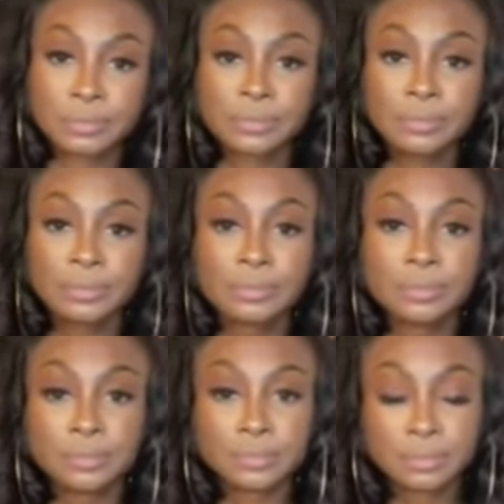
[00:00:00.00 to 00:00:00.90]

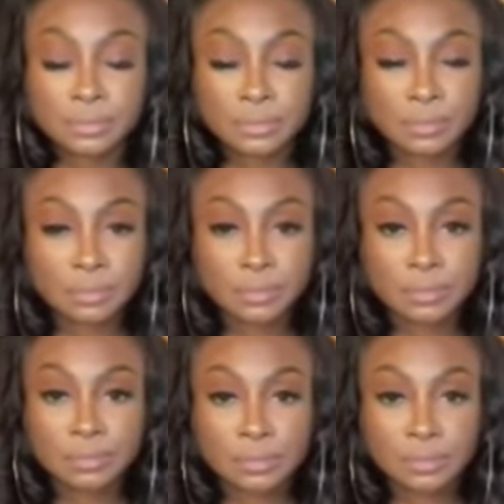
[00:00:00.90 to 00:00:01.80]

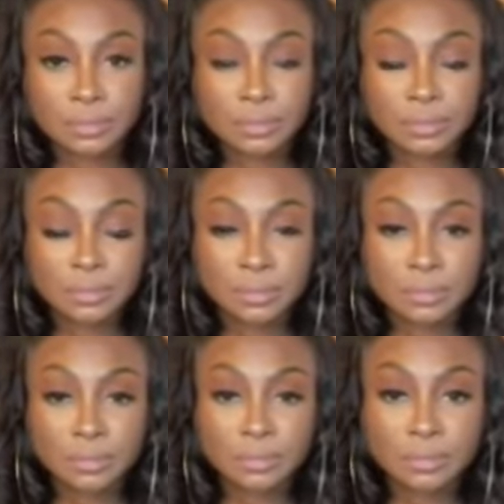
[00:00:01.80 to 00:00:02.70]

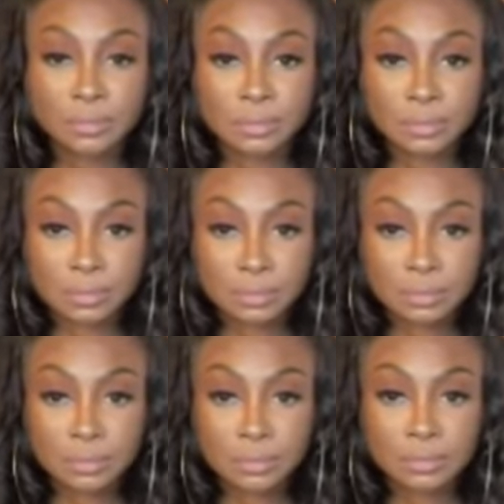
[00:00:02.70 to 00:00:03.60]

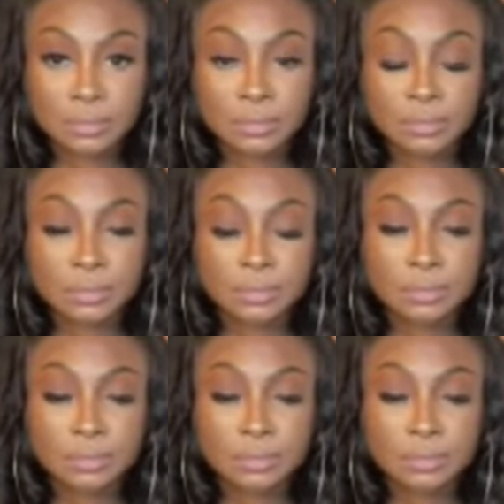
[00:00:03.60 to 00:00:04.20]
No words are spoken by the person on screen.